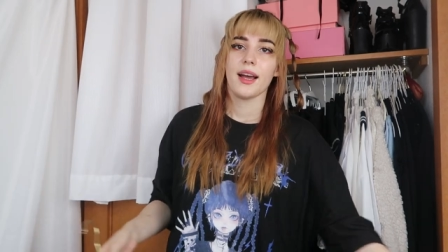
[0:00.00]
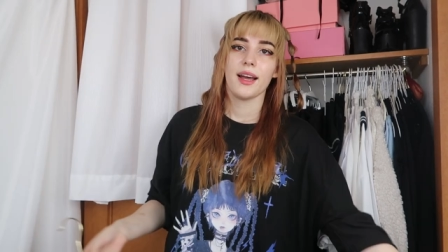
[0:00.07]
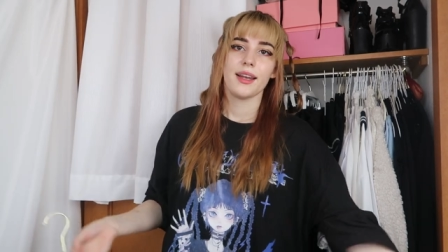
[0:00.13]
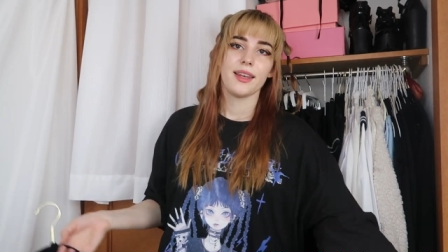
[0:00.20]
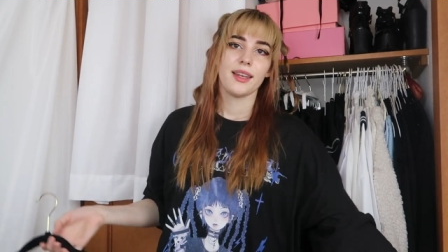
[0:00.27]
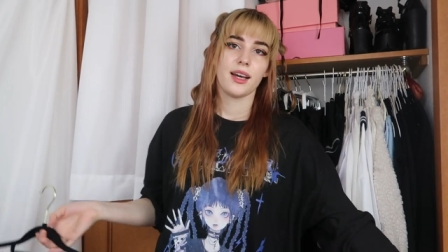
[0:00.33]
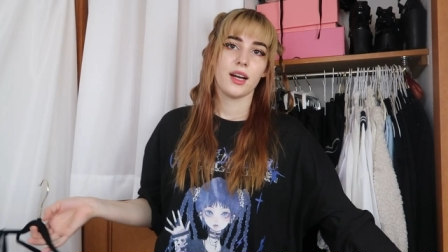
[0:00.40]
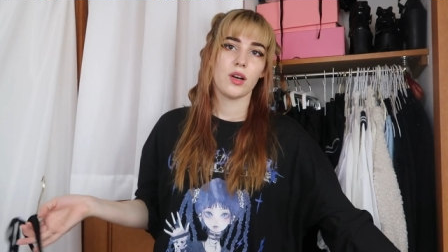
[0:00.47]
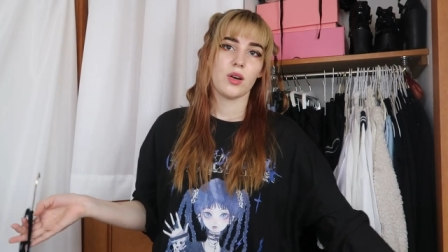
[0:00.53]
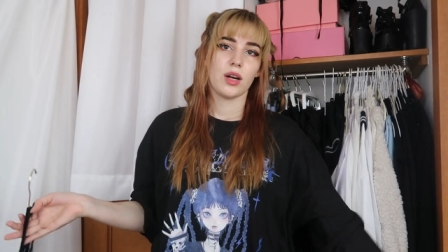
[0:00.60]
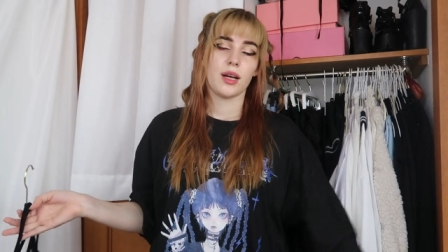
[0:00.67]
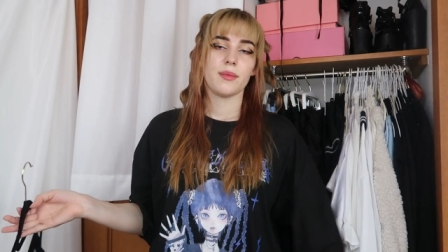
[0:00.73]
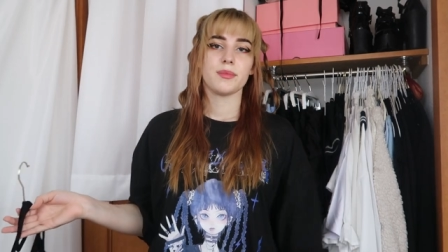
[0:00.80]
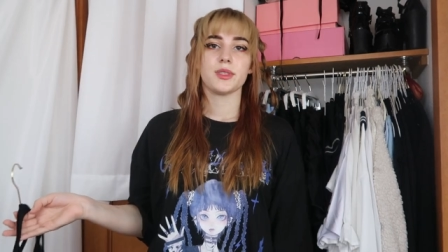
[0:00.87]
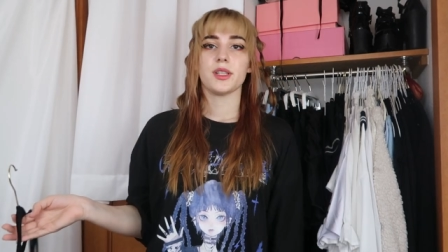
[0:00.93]
and now
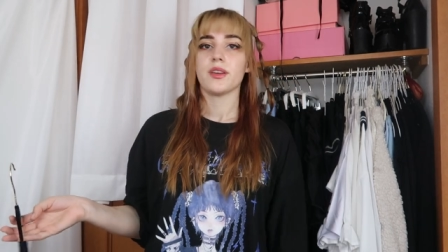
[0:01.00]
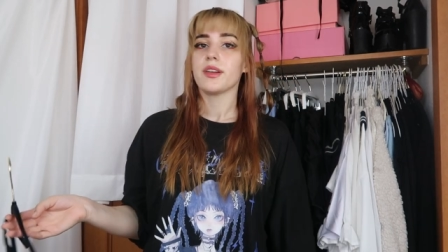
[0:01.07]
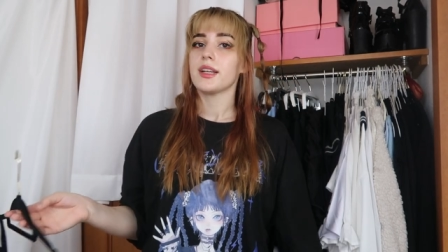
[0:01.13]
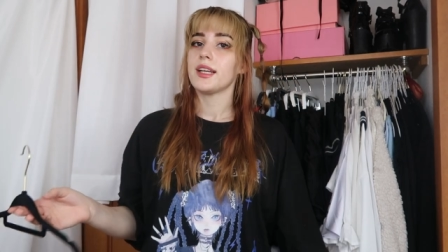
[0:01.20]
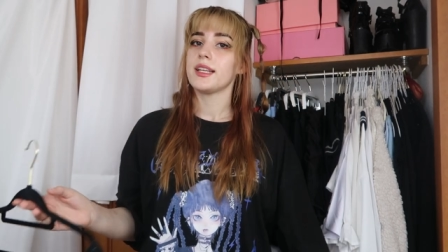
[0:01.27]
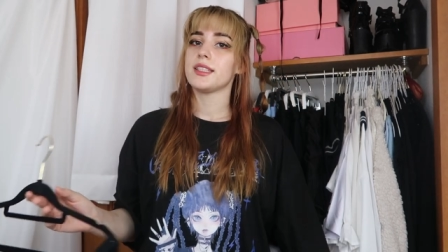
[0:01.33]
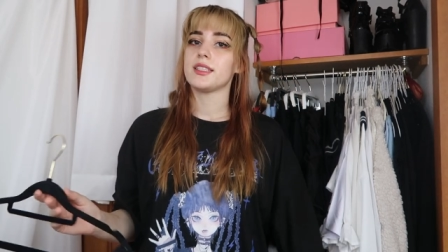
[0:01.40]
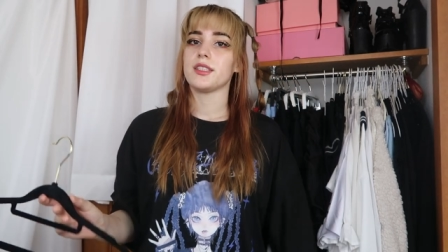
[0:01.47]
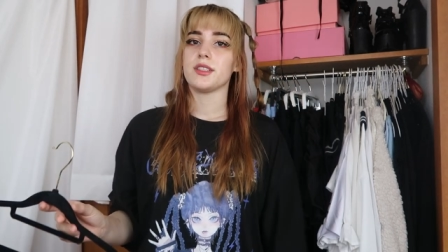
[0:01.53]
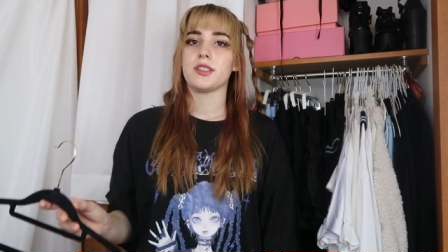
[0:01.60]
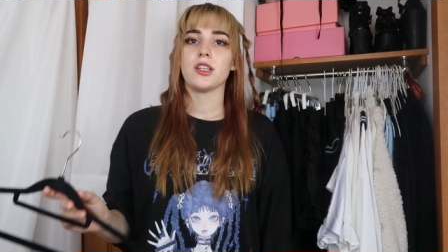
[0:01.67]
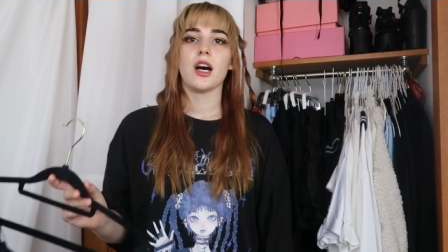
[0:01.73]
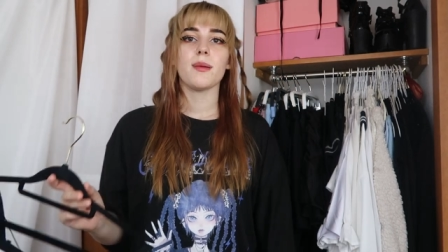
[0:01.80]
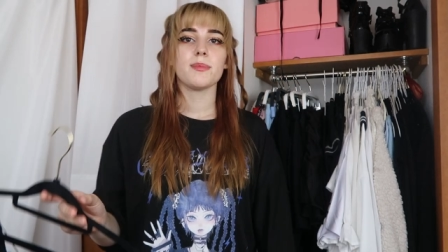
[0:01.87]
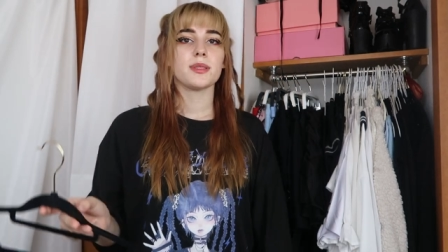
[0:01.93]
I'm going into
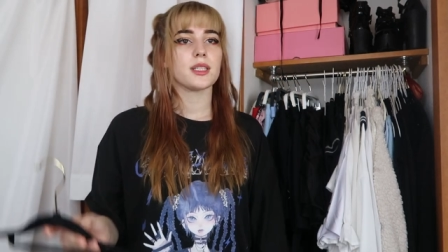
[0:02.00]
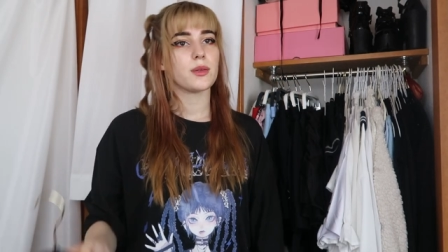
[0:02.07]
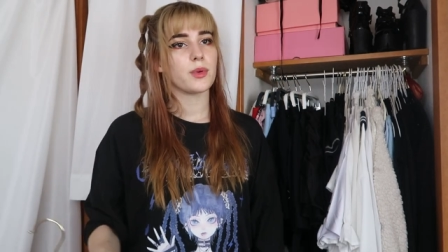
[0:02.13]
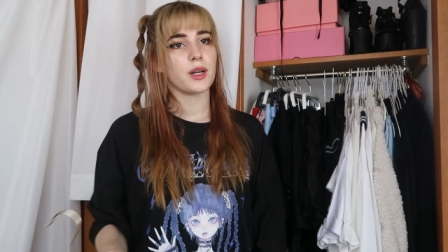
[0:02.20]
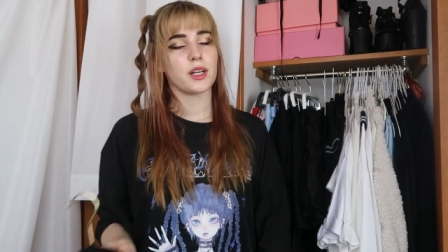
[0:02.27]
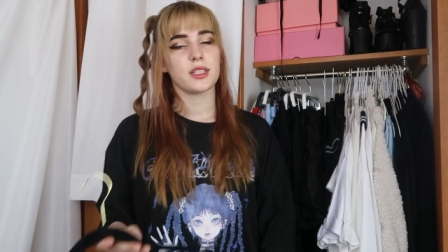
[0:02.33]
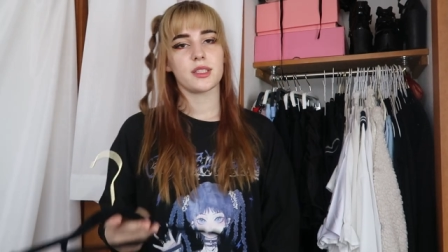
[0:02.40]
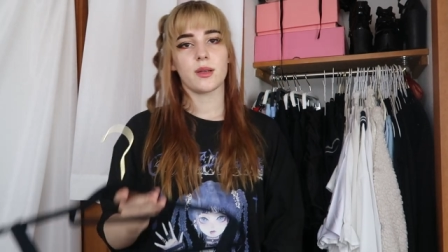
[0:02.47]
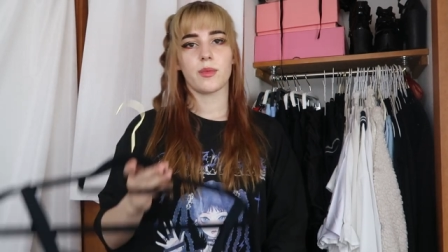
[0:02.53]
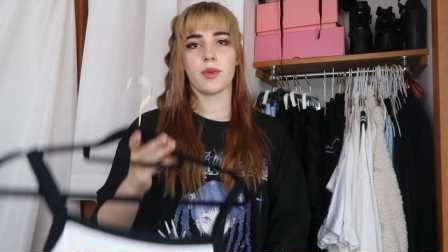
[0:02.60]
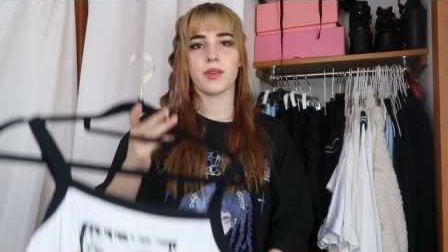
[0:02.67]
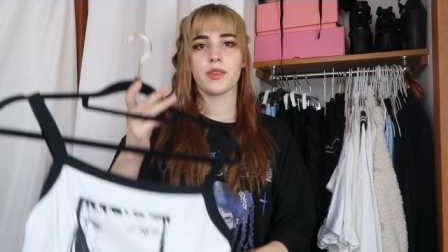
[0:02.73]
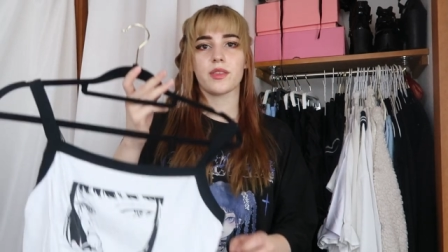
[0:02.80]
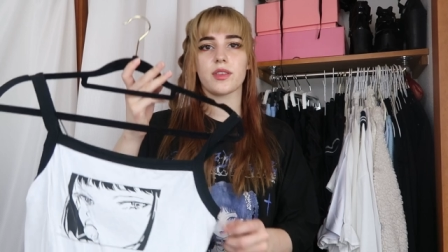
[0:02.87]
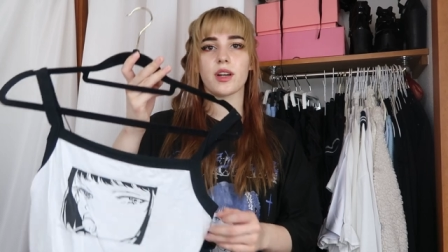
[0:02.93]
tops so we're gonna start
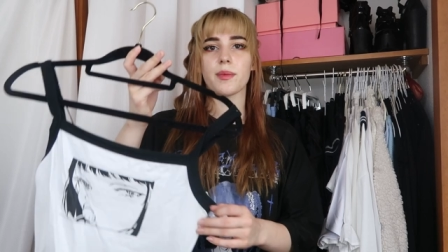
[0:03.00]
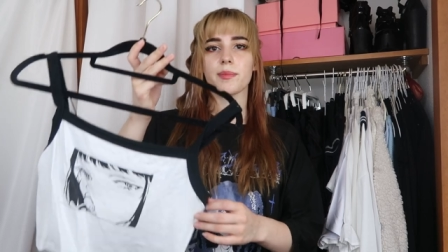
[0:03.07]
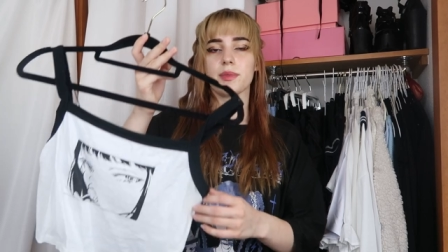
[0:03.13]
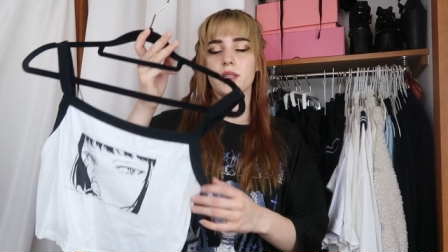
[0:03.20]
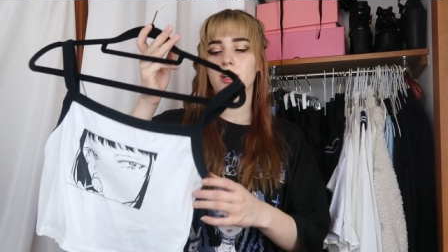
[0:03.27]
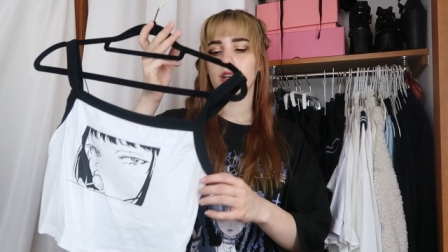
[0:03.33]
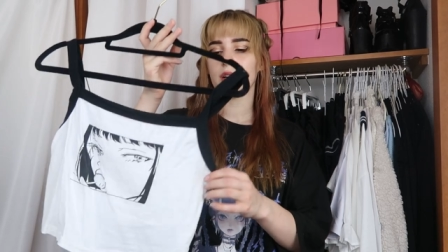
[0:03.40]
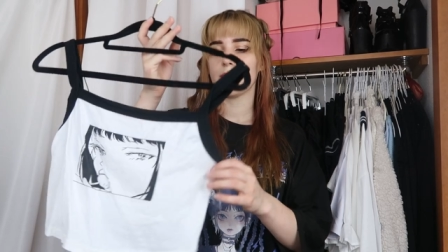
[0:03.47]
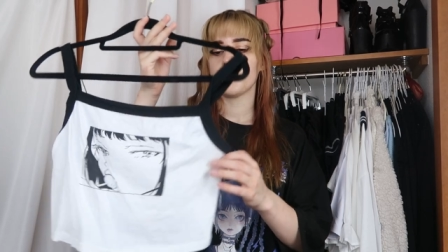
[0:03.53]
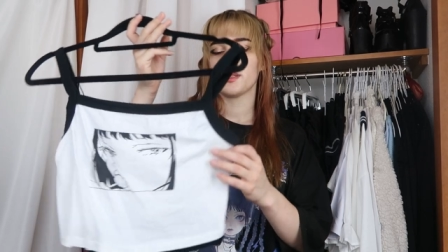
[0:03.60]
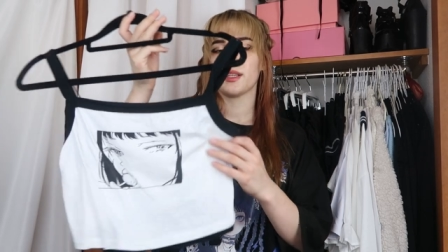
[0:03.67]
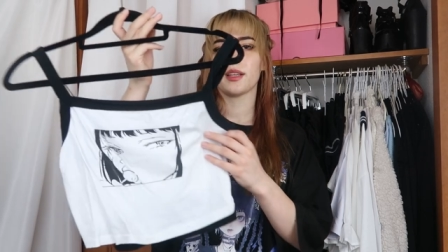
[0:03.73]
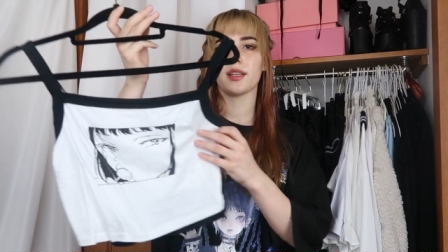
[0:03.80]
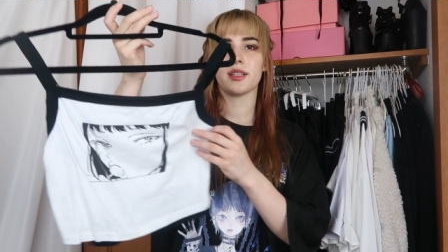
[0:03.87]
with crop tops